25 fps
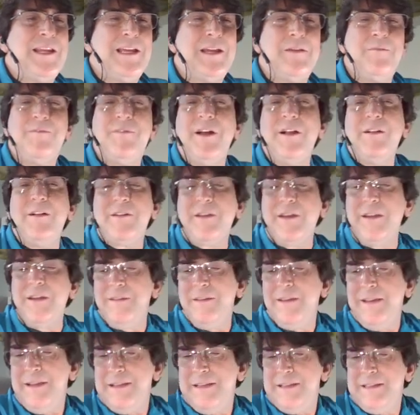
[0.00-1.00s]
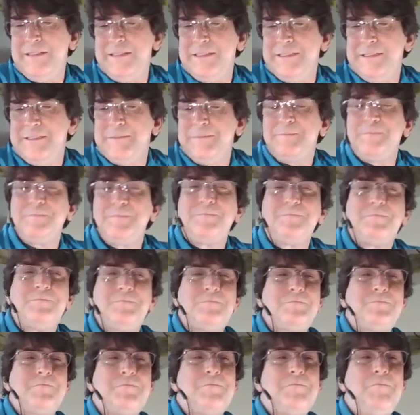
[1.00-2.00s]
it's an easy one, but it's not my
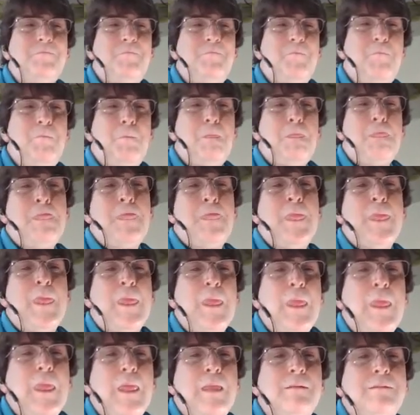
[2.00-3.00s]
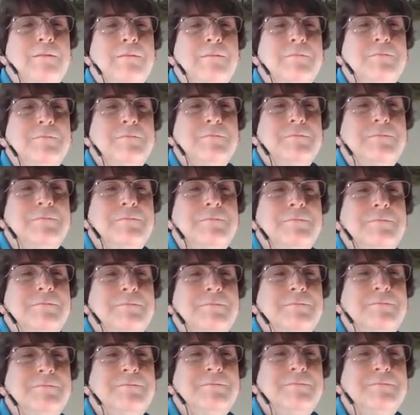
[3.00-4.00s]
favorite. My favorite is the Millennium
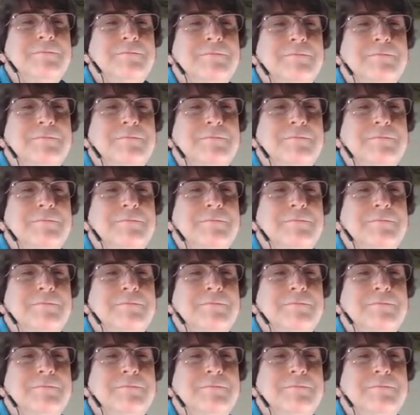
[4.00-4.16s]
Falcon.